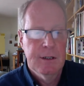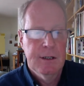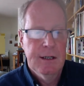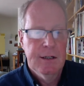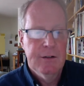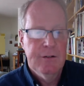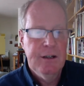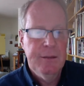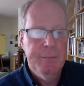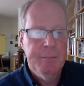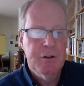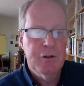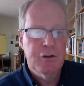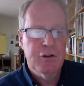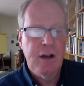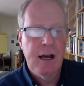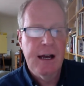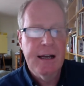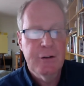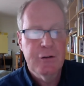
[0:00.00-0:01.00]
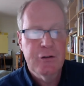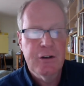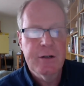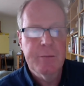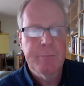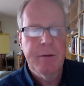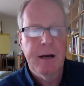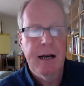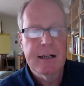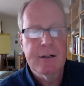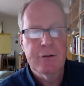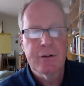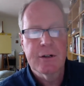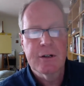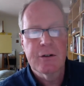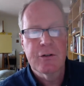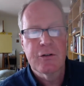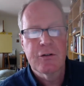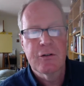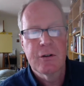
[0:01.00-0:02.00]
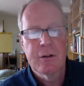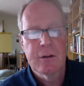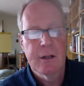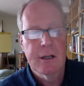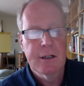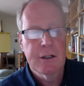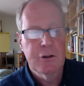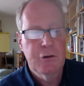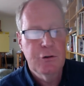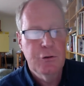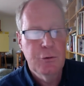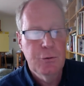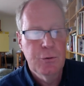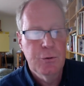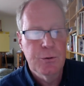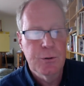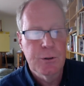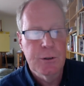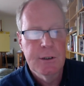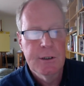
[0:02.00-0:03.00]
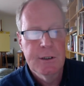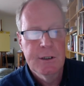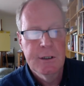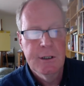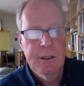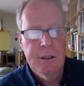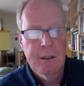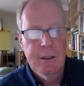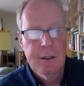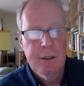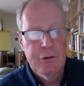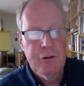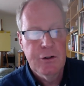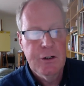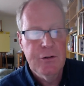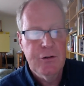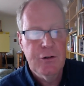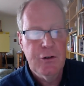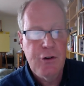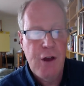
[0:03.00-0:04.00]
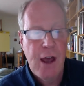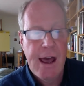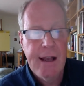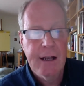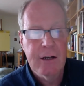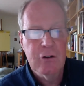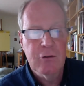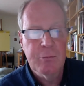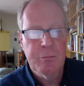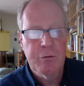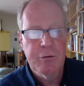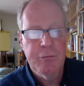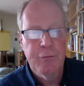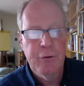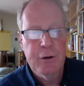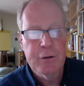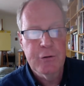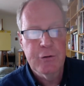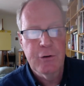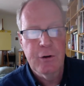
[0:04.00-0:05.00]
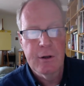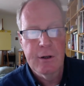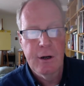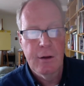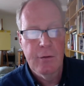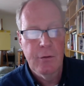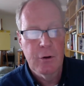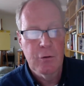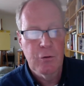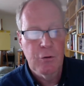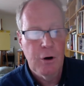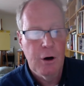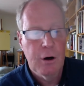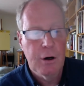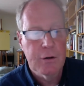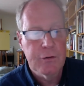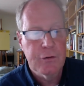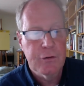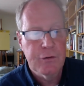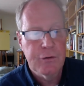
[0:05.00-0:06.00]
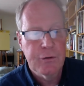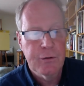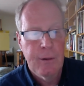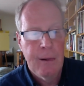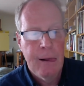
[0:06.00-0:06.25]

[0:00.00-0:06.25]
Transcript: Deep inside St. Patrick's, like a jewel, Jesus hangs professionally on the cross.